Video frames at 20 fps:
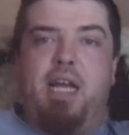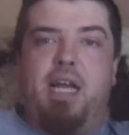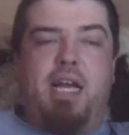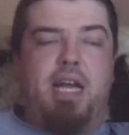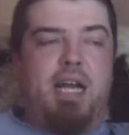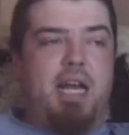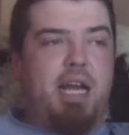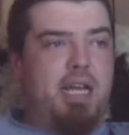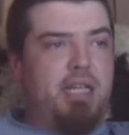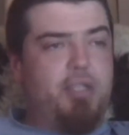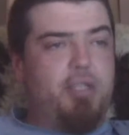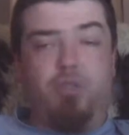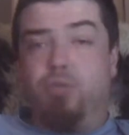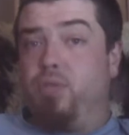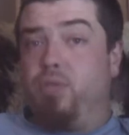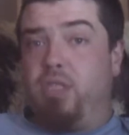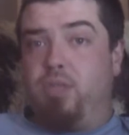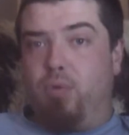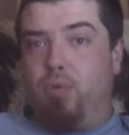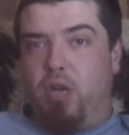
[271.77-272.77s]
And you'll
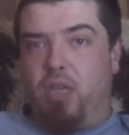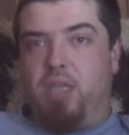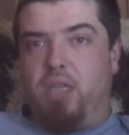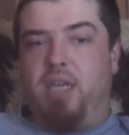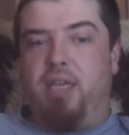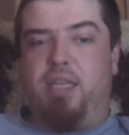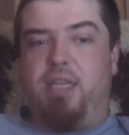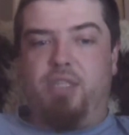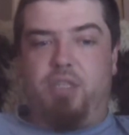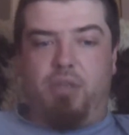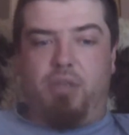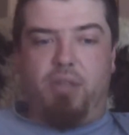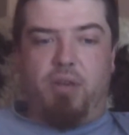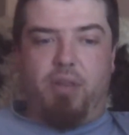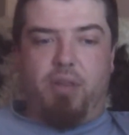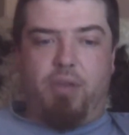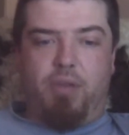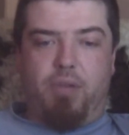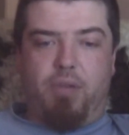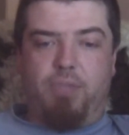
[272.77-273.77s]
see what I think of some of the
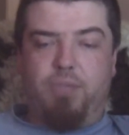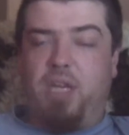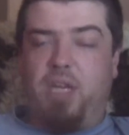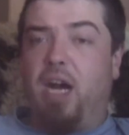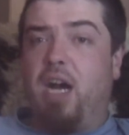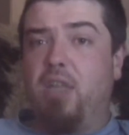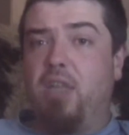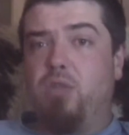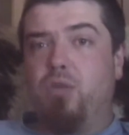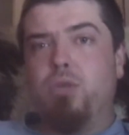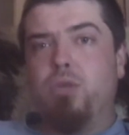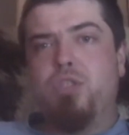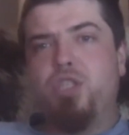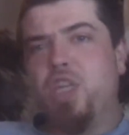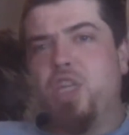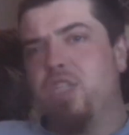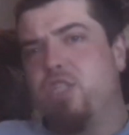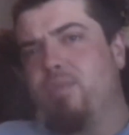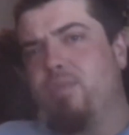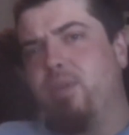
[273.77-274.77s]
other oils. I do
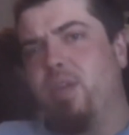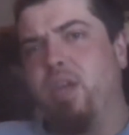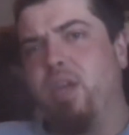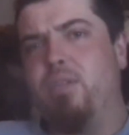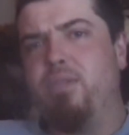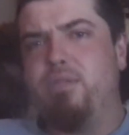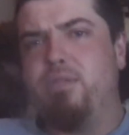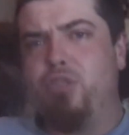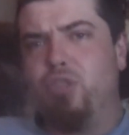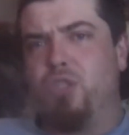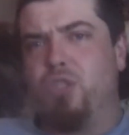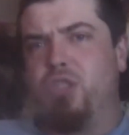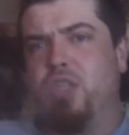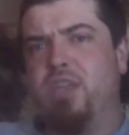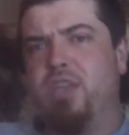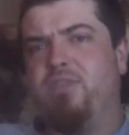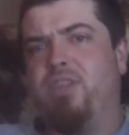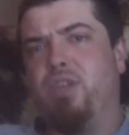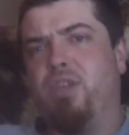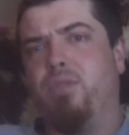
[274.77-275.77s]
change them around,
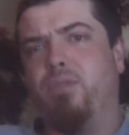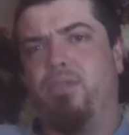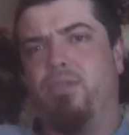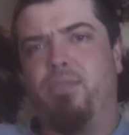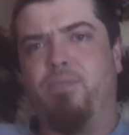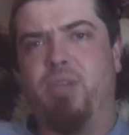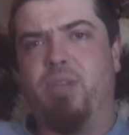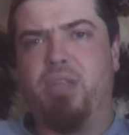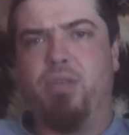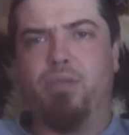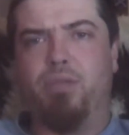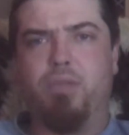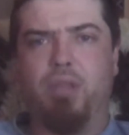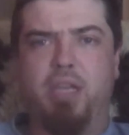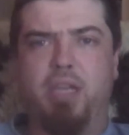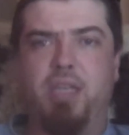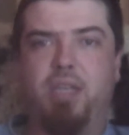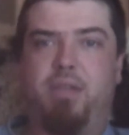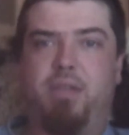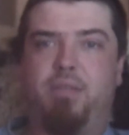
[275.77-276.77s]
usually video from video,
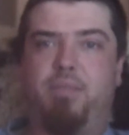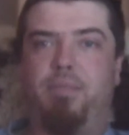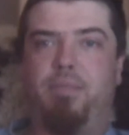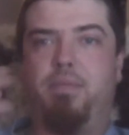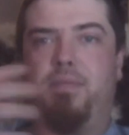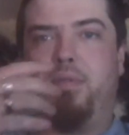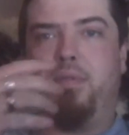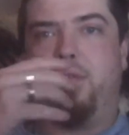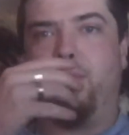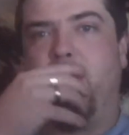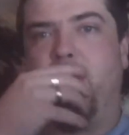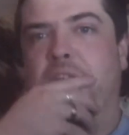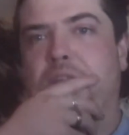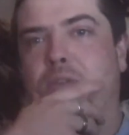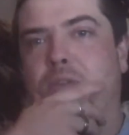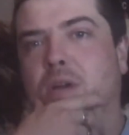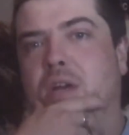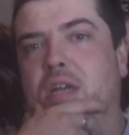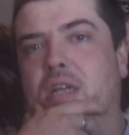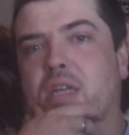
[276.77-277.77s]
like the way I
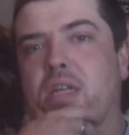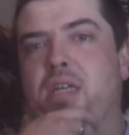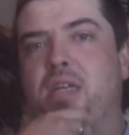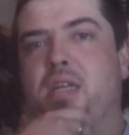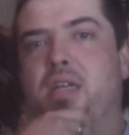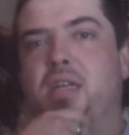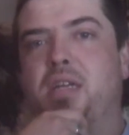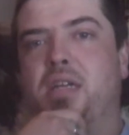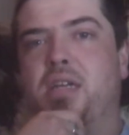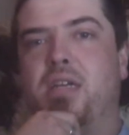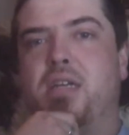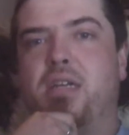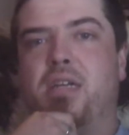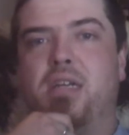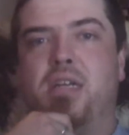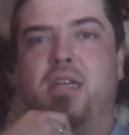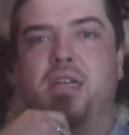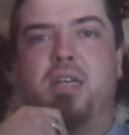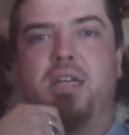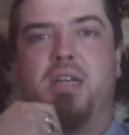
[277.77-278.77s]
do it.
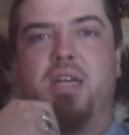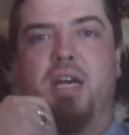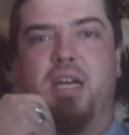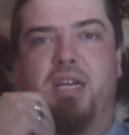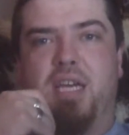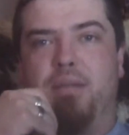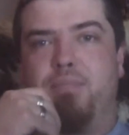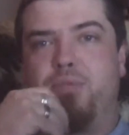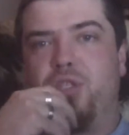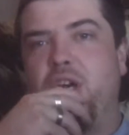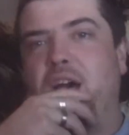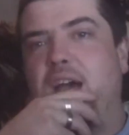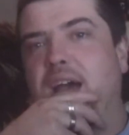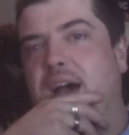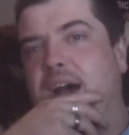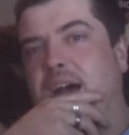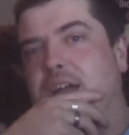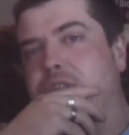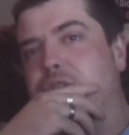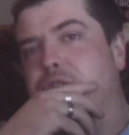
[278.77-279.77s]
I keep trying to
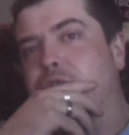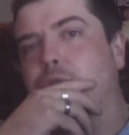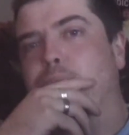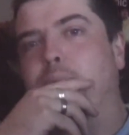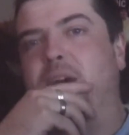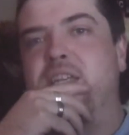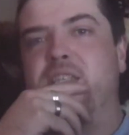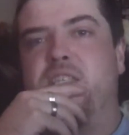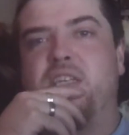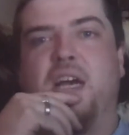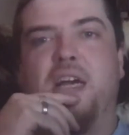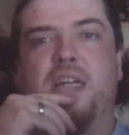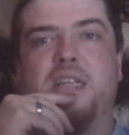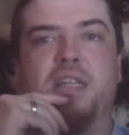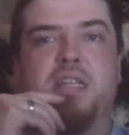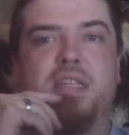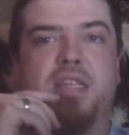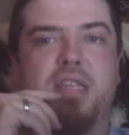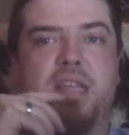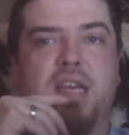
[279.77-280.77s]
add new bits in
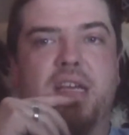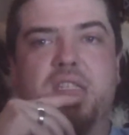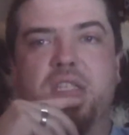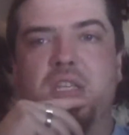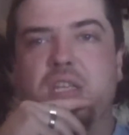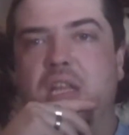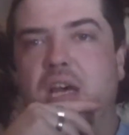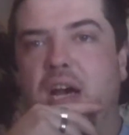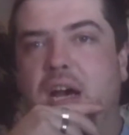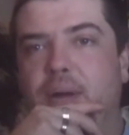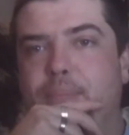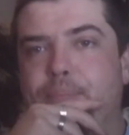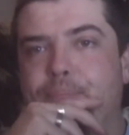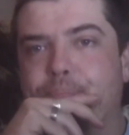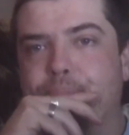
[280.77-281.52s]
and things like that